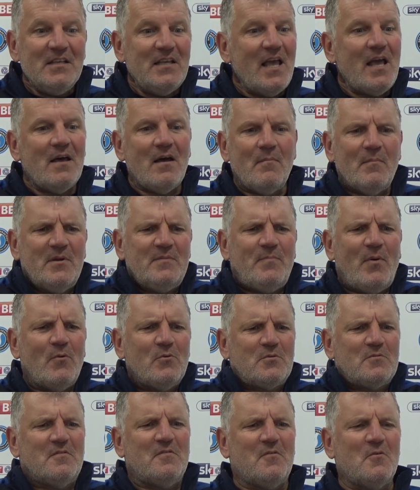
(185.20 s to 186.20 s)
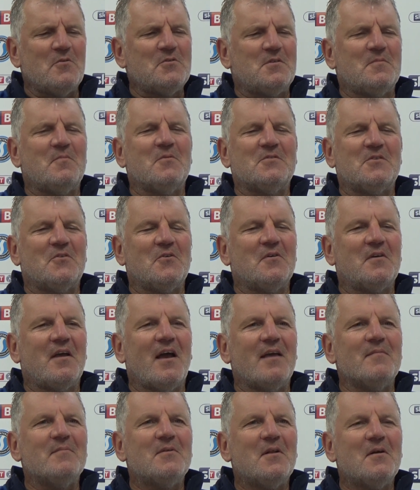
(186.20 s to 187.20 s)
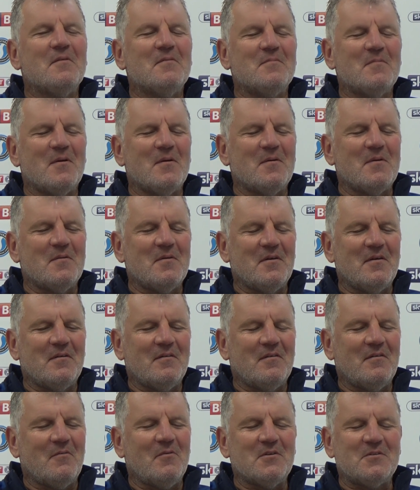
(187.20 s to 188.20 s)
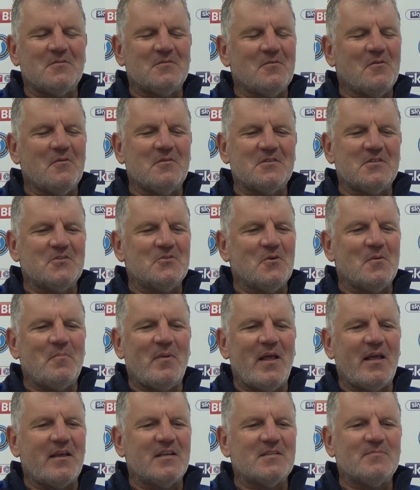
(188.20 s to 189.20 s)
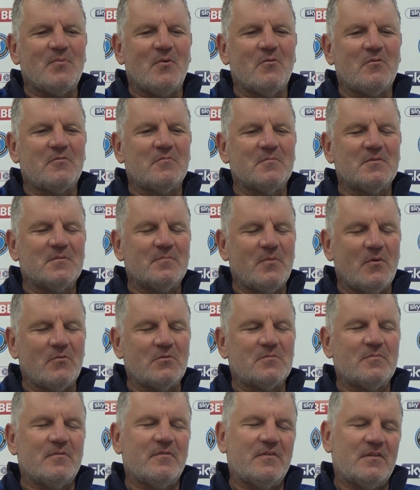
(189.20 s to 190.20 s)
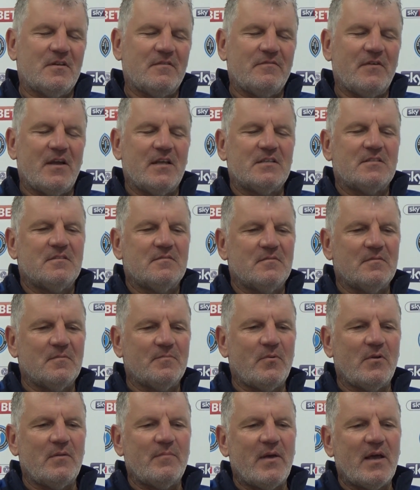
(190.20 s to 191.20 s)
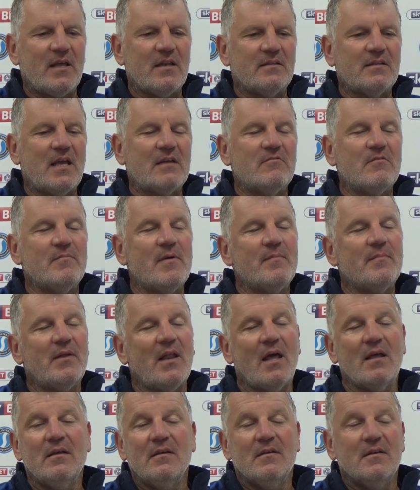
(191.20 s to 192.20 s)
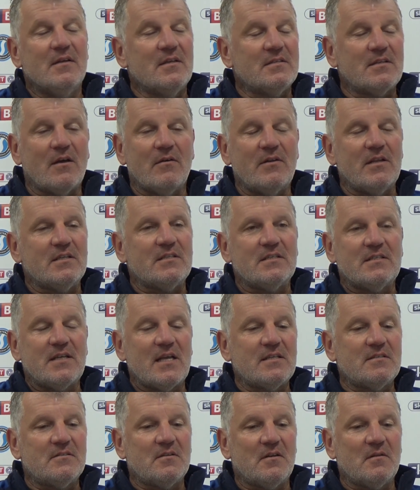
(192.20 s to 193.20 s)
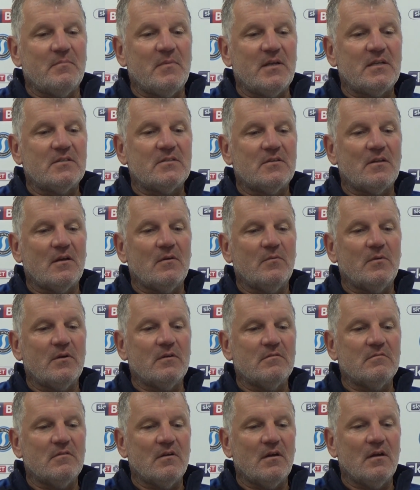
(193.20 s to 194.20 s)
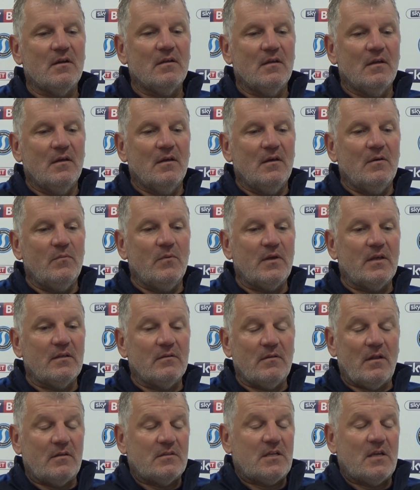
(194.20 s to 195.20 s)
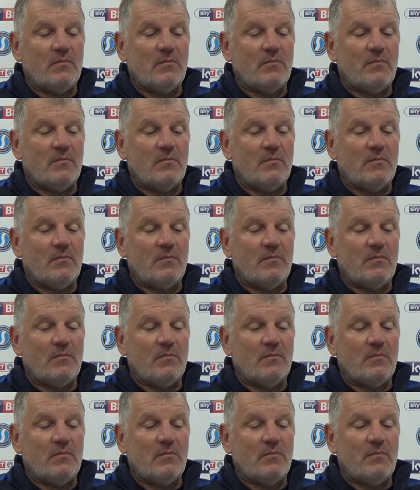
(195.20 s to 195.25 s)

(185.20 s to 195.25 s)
Yeah, I mean, Portsmouth always was a good game, you know. I always enjoyed playing against Portsmouth, and the fans put it back in the day, remember that. So this is adds to the mix, you know. We're going in